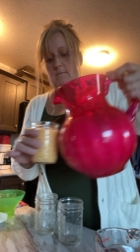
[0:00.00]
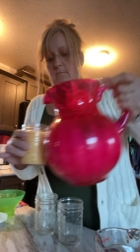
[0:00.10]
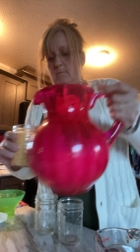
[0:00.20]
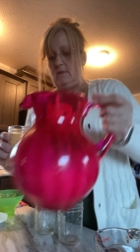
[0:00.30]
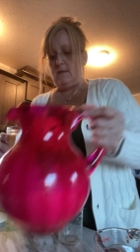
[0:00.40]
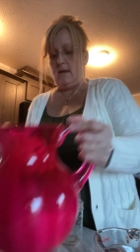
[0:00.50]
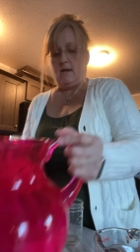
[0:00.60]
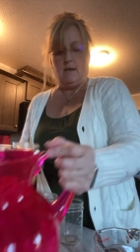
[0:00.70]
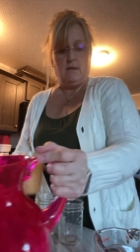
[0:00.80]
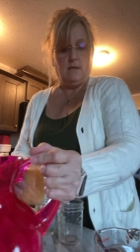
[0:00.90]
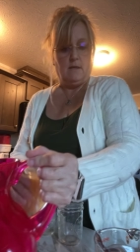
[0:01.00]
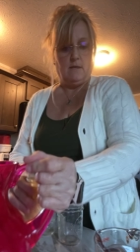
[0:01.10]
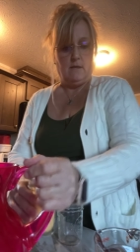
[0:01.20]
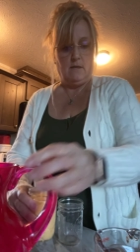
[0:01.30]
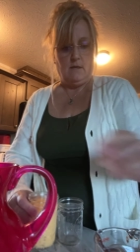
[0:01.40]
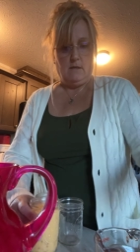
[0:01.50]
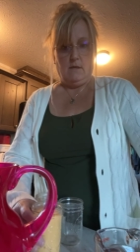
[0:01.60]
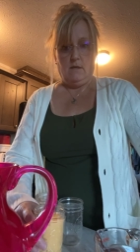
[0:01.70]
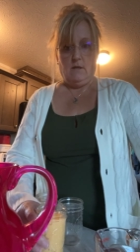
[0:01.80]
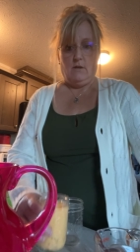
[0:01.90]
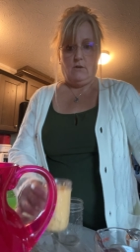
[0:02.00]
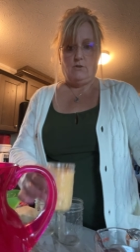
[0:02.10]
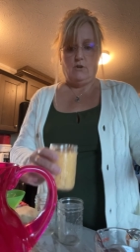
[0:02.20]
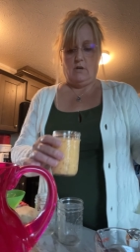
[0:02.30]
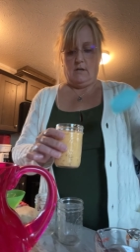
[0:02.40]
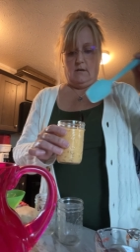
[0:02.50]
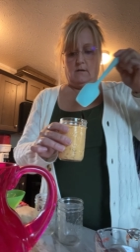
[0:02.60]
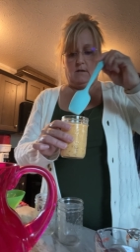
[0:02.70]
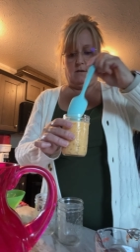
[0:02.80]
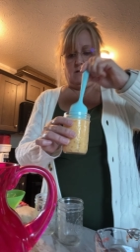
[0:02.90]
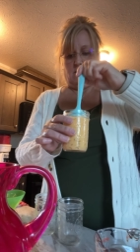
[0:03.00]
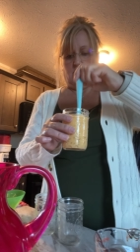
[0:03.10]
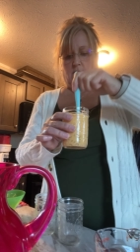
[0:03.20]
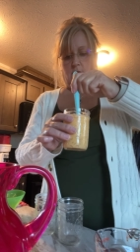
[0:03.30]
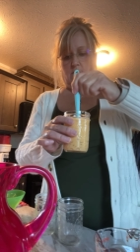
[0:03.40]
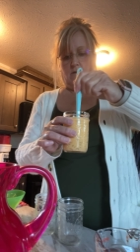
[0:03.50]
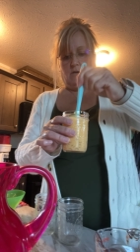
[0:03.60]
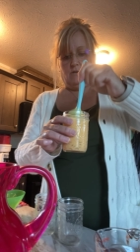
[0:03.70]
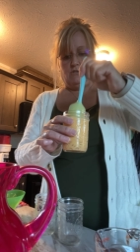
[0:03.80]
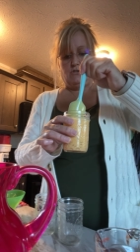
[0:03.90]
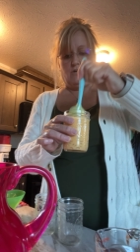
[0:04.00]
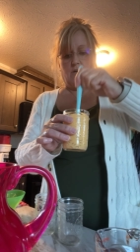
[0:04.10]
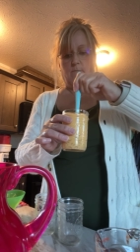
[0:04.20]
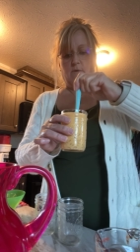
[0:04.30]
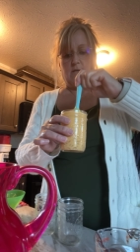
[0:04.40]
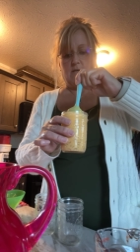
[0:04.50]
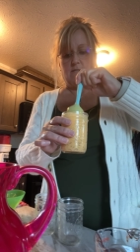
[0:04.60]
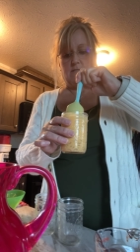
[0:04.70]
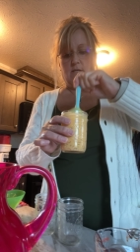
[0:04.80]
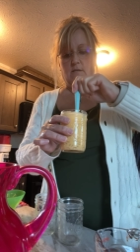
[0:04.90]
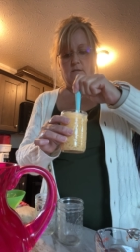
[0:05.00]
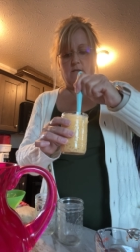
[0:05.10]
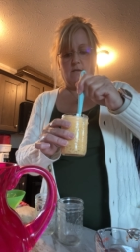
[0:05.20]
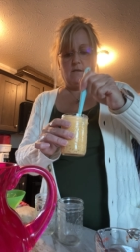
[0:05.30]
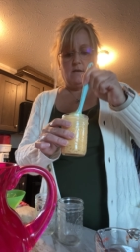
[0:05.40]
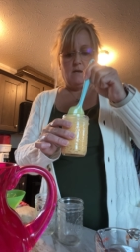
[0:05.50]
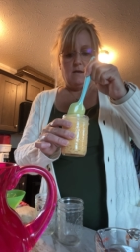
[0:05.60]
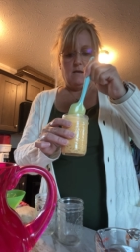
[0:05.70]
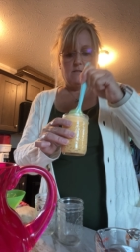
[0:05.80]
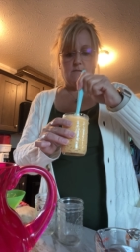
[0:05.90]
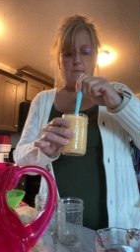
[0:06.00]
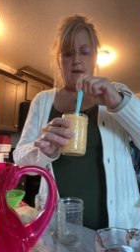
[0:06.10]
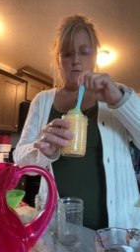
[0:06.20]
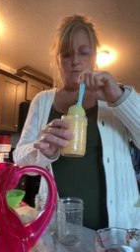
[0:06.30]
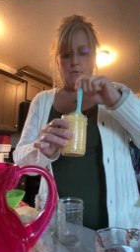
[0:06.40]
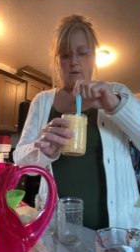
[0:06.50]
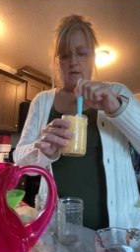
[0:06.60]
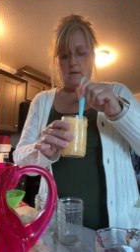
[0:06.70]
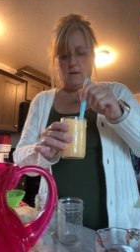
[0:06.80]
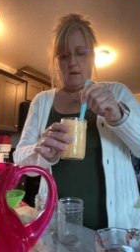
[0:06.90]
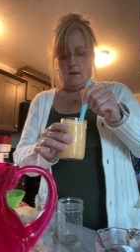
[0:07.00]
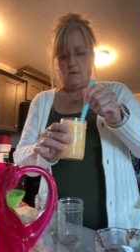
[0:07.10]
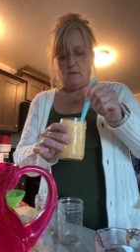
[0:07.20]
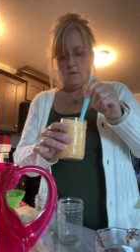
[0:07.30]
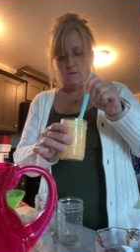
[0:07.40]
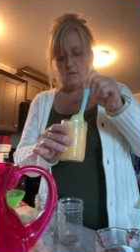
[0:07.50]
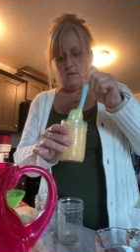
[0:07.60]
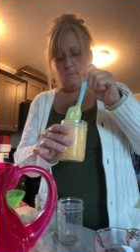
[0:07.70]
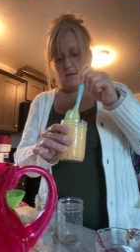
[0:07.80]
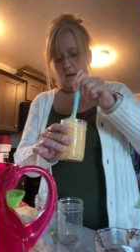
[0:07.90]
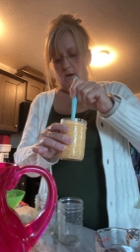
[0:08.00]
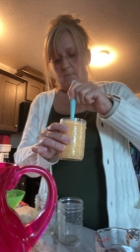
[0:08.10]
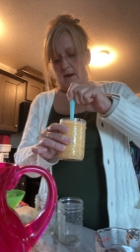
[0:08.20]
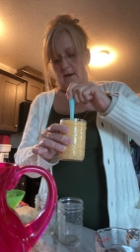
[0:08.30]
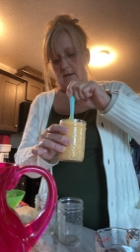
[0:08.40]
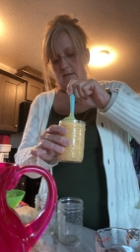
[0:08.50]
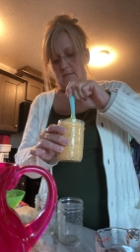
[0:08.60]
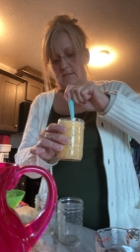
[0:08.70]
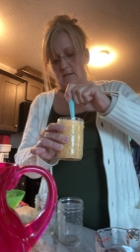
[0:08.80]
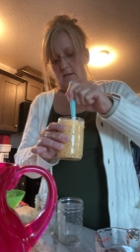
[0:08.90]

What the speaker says: But then you're going to stir it because it's macaroni and there's going to be air pockets